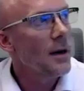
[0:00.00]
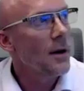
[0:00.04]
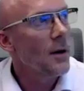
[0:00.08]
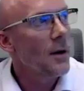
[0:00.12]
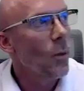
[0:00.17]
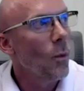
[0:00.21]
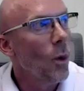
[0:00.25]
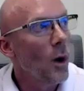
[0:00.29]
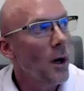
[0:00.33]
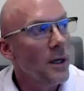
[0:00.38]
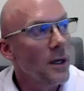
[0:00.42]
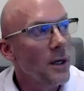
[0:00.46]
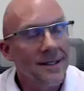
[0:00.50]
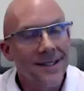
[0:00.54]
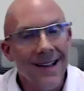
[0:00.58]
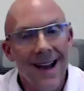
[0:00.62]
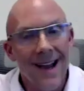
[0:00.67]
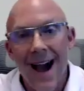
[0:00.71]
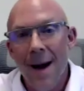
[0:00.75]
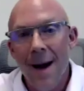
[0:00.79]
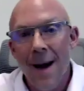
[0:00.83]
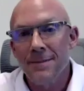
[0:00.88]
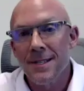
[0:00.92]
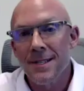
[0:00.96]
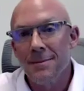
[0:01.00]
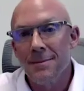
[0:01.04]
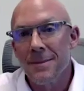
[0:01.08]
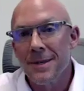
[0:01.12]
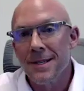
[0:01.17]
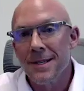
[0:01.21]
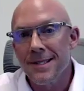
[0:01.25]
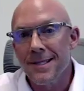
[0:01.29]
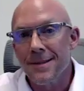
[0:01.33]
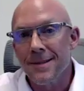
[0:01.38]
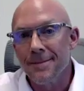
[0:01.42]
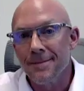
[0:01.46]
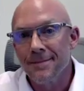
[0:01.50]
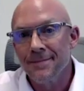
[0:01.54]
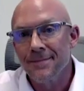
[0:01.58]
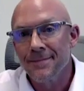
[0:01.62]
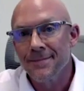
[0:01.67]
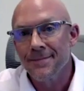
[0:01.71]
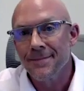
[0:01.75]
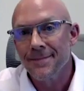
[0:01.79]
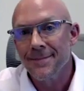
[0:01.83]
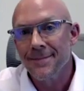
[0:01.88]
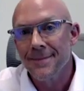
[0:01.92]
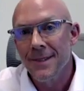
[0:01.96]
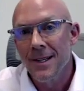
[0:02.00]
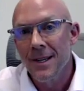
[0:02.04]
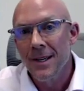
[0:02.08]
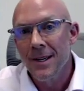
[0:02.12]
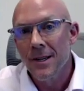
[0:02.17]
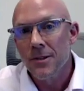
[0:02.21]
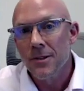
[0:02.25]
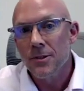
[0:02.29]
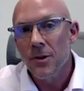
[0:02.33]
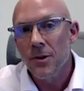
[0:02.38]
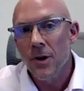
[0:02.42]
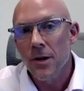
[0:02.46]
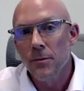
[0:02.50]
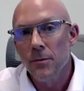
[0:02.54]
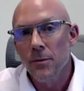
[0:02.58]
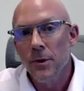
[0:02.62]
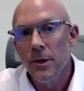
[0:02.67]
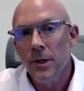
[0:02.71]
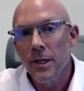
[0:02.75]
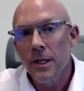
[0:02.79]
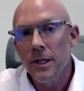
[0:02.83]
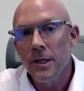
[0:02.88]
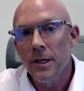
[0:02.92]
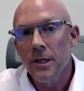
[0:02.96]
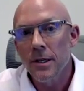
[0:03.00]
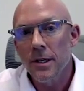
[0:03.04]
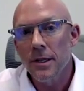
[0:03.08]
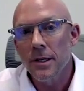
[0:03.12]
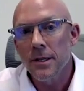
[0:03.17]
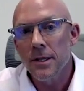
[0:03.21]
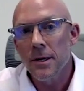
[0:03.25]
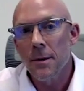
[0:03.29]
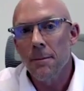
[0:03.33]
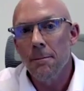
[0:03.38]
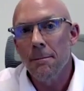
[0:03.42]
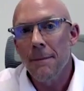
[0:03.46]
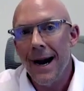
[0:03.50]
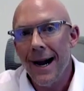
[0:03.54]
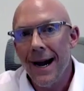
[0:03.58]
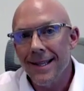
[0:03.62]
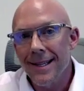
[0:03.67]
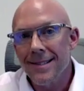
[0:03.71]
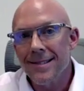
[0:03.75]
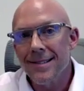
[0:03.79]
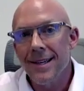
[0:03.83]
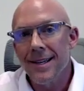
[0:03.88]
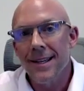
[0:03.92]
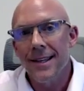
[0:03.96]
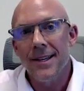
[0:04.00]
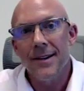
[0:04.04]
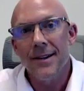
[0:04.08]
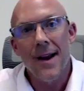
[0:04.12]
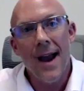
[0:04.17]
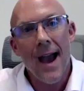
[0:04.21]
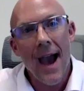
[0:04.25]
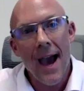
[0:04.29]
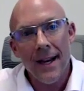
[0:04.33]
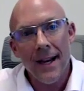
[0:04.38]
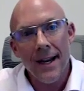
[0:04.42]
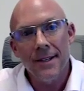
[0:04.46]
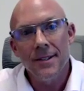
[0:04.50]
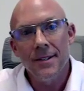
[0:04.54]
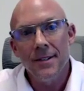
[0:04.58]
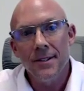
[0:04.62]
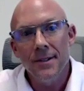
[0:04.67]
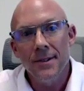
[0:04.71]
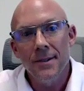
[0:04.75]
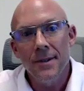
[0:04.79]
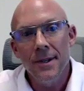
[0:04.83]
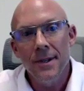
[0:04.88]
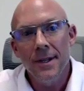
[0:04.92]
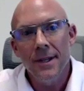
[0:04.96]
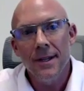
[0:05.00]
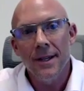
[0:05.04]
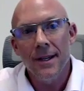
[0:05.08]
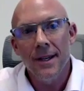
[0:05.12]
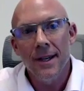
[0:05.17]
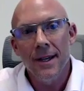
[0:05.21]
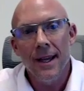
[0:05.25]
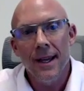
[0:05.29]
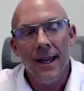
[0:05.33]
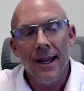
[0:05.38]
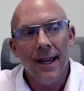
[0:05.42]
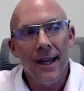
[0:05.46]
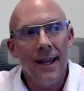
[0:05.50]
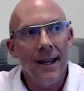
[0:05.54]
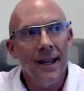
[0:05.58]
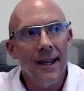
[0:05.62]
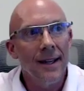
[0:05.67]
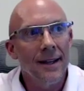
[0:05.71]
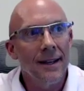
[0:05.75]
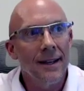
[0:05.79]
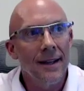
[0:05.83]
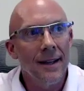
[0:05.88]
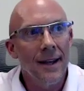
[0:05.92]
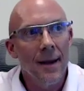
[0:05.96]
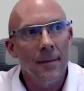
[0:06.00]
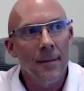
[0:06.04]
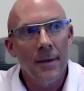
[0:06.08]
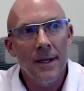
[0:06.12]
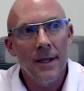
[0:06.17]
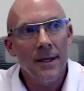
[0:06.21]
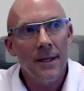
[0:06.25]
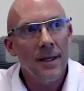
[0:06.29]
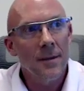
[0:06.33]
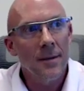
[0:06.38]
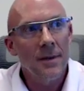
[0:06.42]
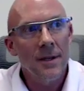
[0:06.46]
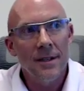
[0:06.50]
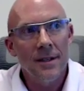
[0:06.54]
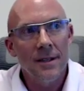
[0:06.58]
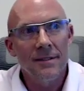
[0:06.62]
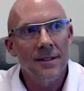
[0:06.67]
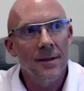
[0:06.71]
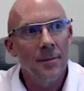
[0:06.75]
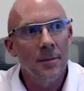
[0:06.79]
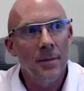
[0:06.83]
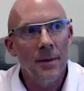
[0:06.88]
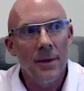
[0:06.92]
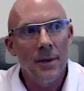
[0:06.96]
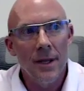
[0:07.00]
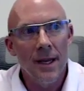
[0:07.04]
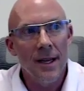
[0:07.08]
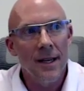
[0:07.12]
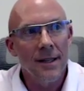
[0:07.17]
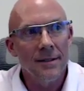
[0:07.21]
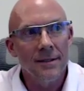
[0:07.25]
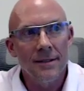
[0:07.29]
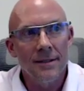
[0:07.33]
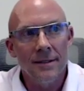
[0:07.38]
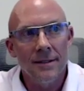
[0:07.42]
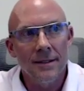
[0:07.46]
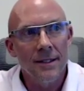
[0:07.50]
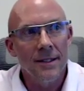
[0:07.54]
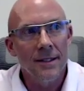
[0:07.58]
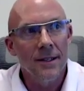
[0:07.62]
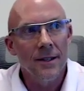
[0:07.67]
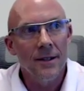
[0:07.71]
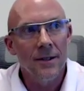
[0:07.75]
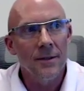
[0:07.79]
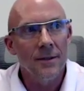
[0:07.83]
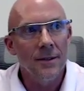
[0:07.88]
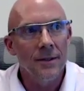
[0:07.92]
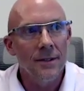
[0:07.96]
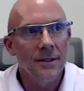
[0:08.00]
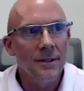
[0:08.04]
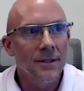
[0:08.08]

One is optimism. So I really look at their mindset and their attitude. And I mean, it can be as simple as, you're